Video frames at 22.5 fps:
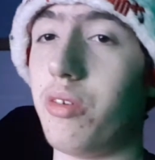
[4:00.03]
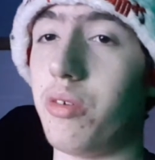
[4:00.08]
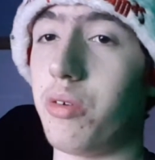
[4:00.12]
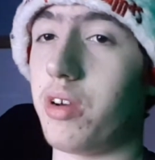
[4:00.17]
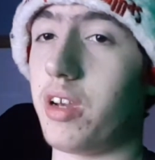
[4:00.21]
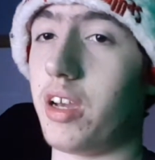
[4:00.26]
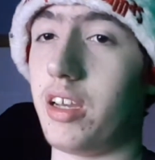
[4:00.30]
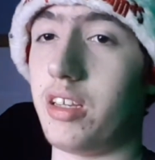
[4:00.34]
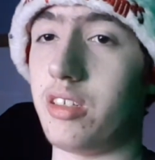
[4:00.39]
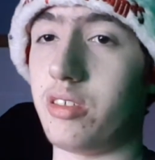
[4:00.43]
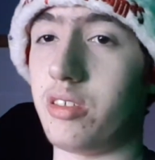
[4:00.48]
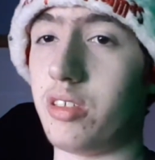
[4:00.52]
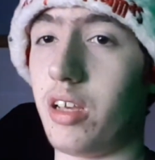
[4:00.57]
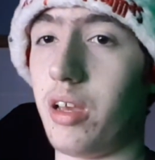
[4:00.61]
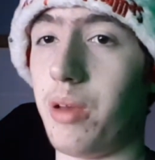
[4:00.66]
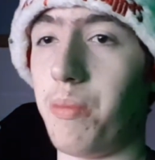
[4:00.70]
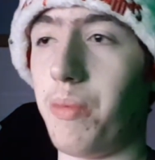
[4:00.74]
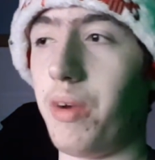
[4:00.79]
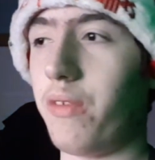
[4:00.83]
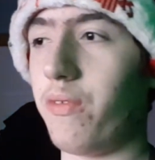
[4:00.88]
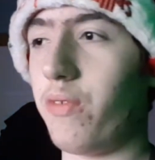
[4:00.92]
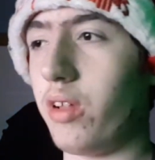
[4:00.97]
know guys,
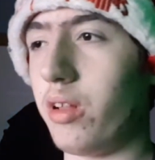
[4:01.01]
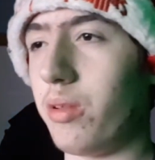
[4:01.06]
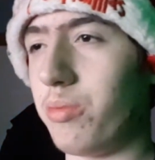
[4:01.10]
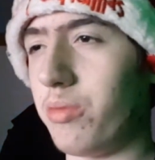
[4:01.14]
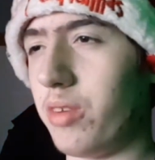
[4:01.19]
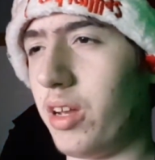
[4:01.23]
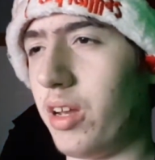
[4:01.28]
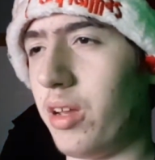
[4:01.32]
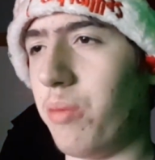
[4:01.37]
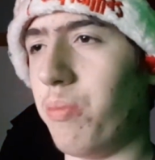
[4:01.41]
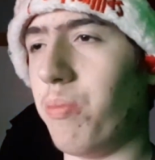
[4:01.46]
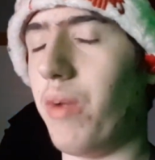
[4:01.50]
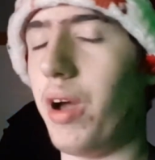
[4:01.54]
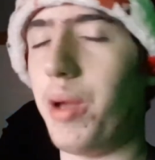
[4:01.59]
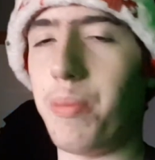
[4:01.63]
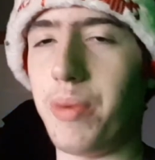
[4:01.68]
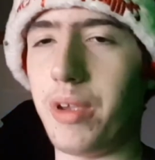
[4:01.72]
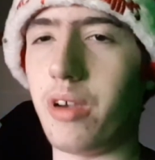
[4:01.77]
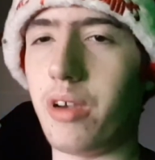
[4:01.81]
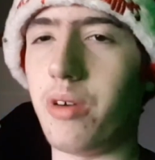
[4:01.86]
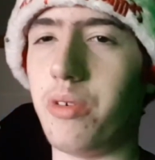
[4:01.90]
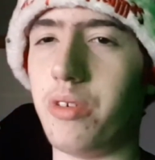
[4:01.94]
my family and I might
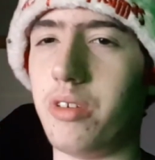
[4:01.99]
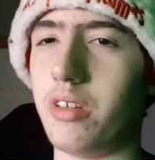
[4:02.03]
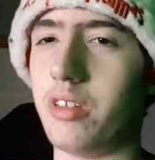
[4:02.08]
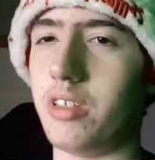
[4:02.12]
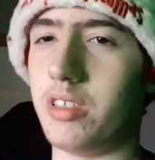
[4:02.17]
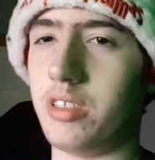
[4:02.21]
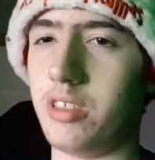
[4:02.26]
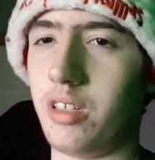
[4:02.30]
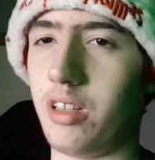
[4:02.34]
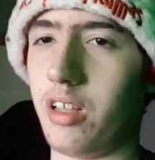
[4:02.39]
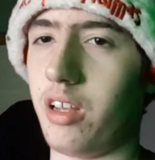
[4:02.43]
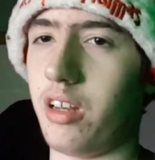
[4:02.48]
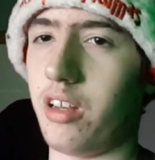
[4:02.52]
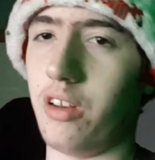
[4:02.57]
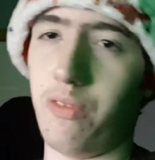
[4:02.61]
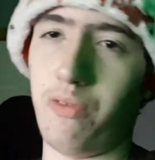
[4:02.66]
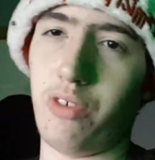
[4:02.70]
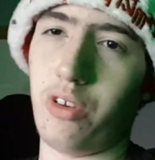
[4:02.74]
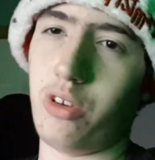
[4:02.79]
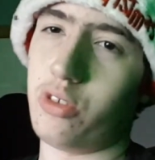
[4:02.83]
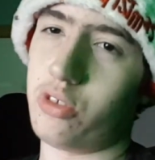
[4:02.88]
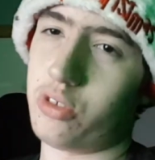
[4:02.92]
be going to Disneyland in
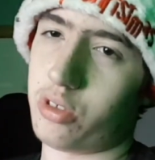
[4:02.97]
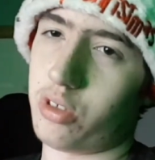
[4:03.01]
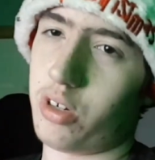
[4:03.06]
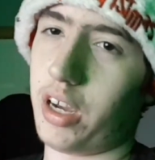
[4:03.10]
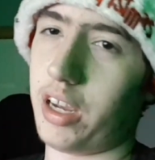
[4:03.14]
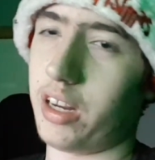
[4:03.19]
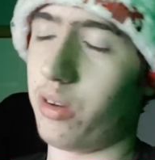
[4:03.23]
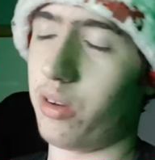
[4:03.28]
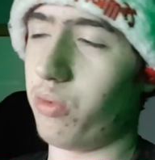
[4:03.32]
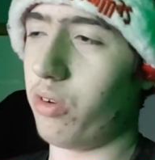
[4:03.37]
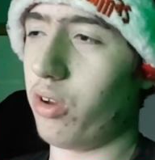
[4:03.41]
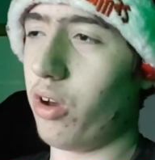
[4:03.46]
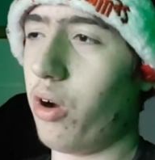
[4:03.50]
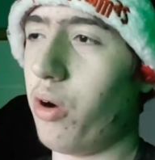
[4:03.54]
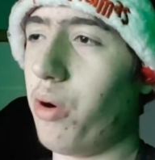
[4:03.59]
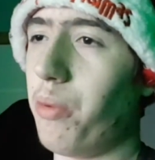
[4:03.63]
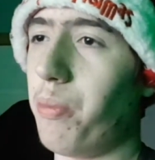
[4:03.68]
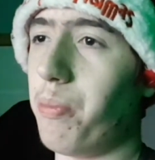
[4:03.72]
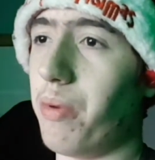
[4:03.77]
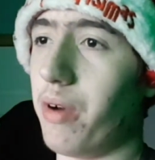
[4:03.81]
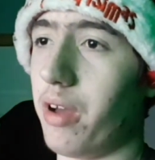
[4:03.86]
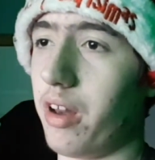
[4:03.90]
the future, I don't
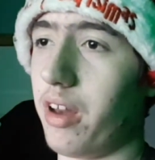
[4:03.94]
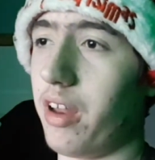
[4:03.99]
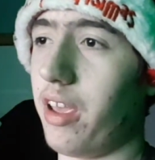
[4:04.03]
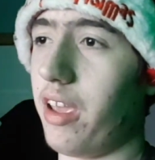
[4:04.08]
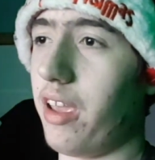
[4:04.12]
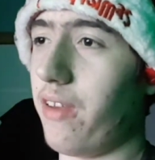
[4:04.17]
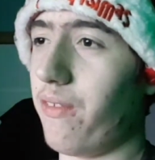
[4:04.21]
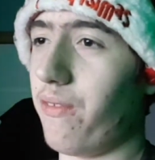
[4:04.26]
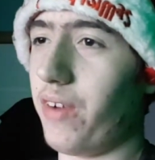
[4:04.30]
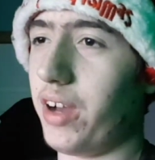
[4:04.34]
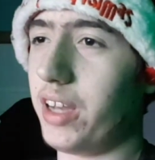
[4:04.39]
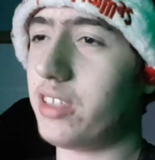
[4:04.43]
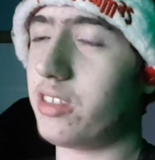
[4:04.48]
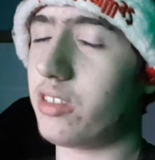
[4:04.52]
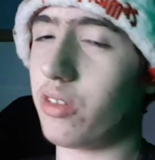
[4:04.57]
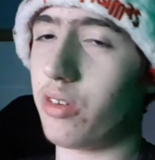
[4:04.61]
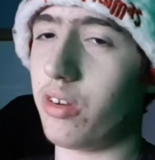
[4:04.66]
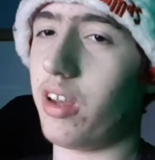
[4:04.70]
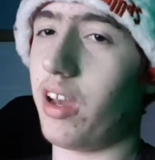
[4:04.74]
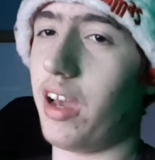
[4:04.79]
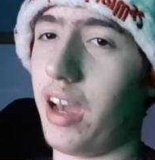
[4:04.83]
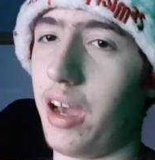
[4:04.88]
know, but if that's
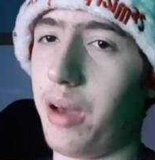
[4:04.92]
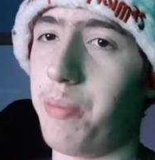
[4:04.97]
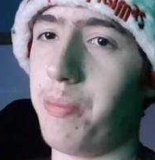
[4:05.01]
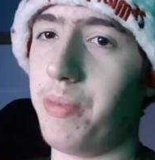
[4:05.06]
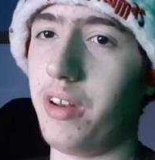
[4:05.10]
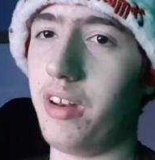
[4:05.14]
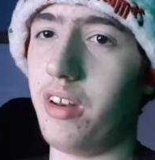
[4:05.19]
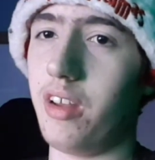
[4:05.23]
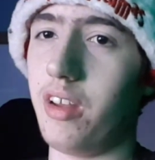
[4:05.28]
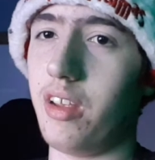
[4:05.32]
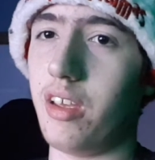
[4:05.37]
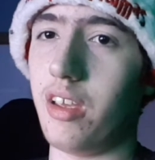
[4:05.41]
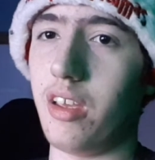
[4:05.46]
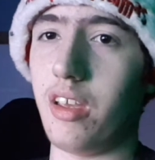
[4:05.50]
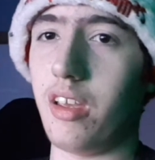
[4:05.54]
gonna happen,